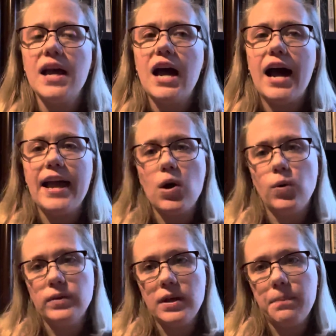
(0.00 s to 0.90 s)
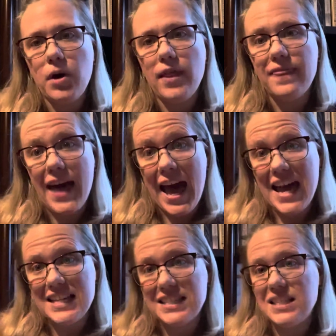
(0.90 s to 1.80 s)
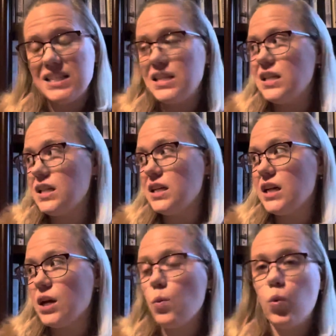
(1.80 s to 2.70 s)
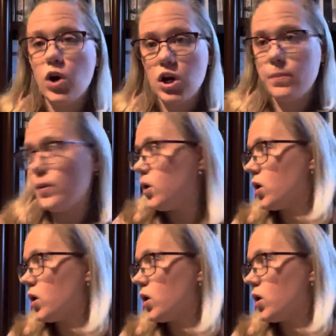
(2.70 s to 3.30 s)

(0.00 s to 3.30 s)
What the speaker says: I only bought that workbook.